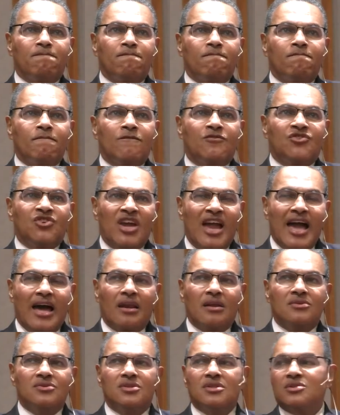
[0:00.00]

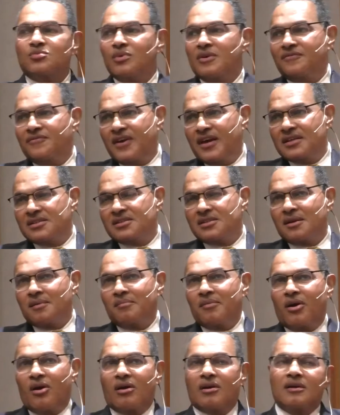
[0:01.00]
challenges we face in
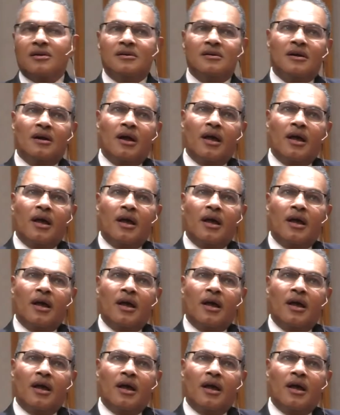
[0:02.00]
America